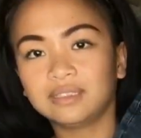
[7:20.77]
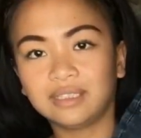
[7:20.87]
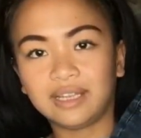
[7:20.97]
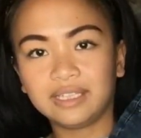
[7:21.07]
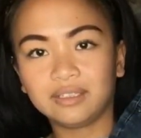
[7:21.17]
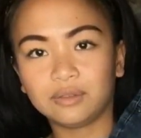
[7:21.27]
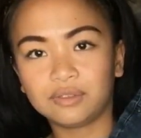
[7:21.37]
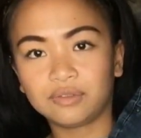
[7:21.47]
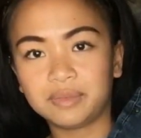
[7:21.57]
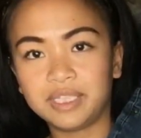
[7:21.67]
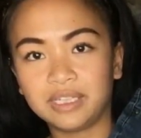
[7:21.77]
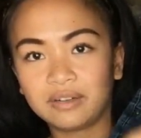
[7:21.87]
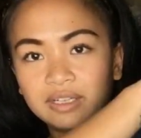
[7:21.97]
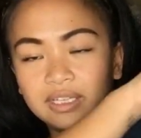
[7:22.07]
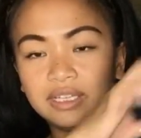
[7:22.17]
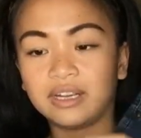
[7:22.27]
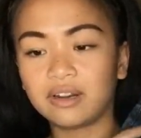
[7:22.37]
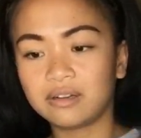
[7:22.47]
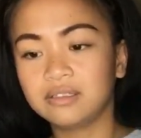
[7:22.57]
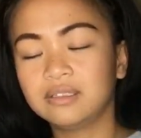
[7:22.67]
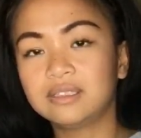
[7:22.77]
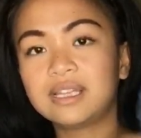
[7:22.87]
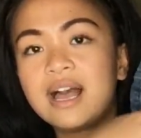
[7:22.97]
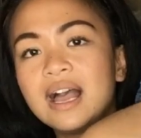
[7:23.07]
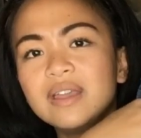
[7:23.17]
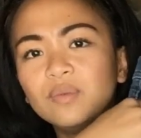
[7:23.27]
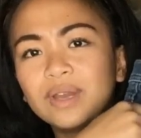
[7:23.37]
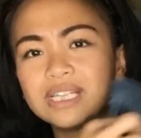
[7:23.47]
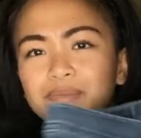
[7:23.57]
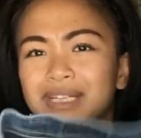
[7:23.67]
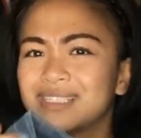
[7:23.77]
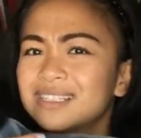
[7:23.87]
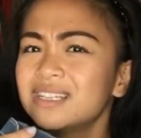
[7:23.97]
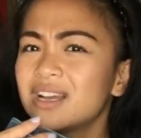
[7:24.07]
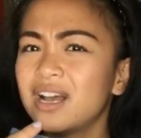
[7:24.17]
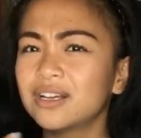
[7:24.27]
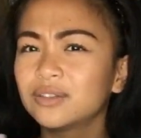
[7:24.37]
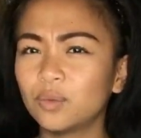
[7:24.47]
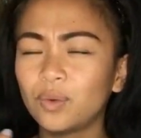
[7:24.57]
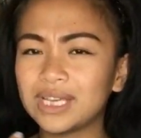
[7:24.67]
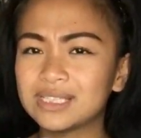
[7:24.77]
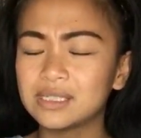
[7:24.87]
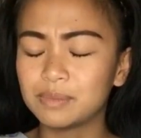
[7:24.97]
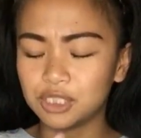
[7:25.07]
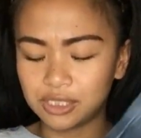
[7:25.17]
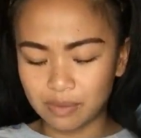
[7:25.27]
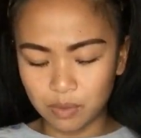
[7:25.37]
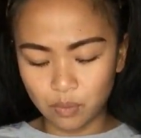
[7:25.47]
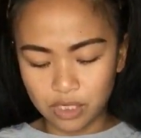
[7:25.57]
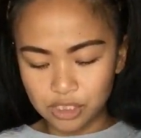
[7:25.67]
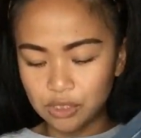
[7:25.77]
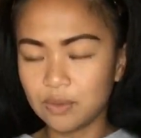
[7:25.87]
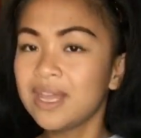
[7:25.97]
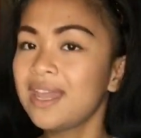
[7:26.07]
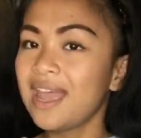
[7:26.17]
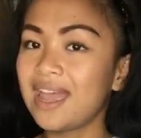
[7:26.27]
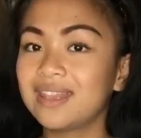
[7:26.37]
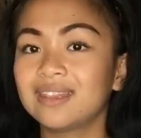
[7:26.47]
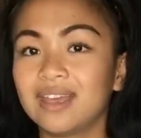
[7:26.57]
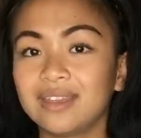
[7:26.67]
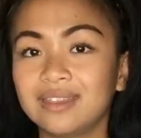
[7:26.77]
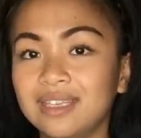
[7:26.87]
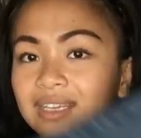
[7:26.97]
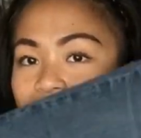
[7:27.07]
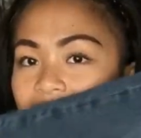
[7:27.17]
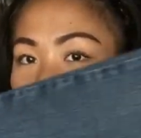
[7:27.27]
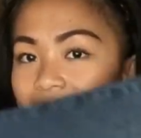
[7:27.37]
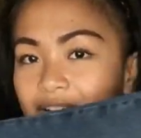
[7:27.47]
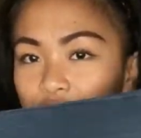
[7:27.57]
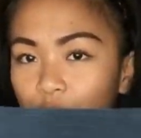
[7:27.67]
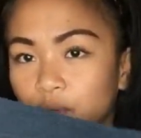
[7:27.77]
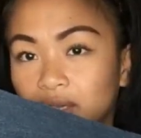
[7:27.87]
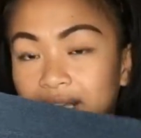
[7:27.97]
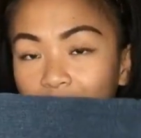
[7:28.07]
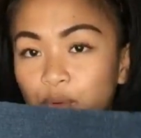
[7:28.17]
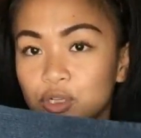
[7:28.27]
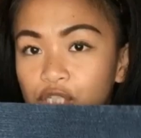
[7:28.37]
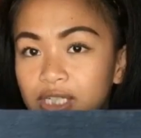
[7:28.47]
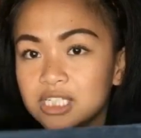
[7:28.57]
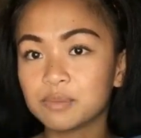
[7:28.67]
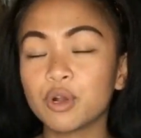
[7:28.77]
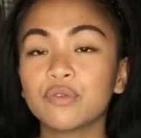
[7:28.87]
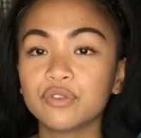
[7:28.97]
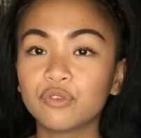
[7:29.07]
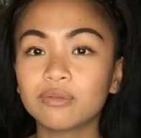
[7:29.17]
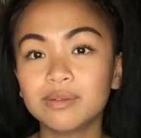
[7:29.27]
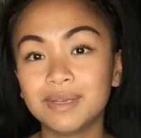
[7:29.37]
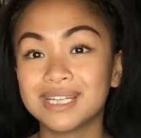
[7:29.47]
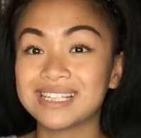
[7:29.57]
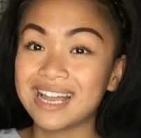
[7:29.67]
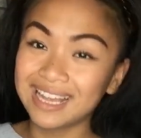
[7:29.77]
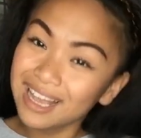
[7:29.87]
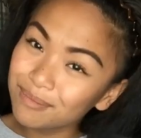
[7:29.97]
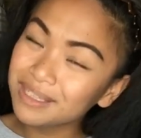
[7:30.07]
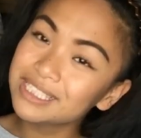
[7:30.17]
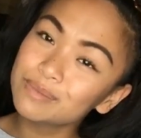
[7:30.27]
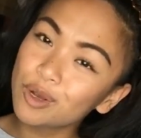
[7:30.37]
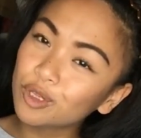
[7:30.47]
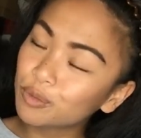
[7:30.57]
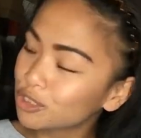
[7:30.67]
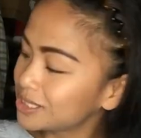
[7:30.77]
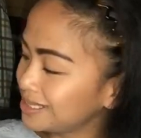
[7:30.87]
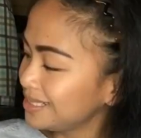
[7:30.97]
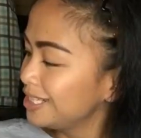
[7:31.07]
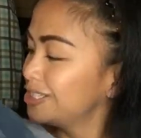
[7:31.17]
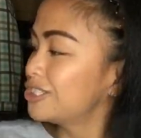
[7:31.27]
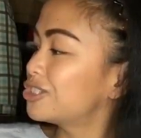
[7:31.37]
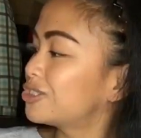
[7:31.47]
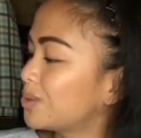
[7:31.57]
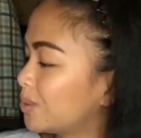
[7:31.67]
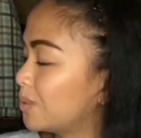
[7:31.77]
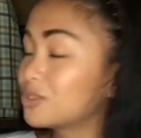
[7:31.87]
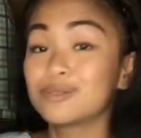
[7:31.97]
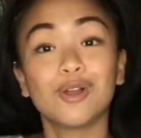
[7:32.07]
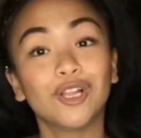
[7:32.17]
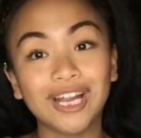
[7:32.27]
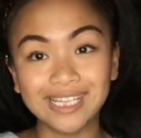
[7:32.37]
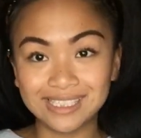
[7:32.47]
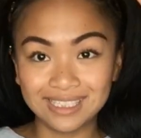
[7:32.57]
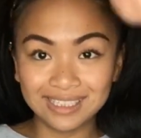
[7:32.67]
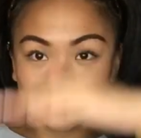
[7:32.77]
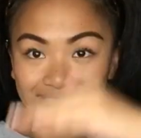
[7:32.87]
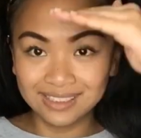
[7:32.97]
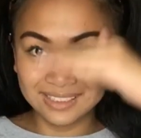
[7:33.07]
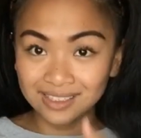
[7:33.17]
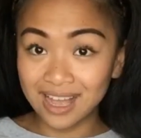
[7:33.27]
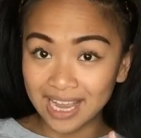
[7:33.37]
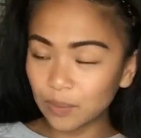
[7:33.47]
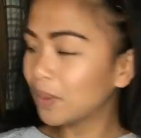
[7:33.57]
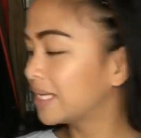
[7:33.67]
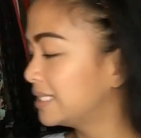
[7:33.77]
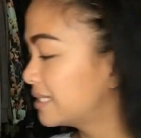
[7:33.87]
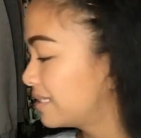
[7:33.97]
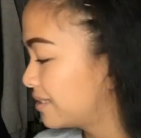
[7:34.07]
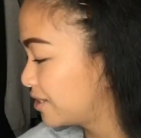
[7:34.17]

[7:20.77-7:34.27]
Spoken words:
It like goes from here to here. It's a high waist, but it doesn't hug the waist as much as I would want to. And the actual leg portion is perfect for me because I am a smaller person. So smaller as in height wise.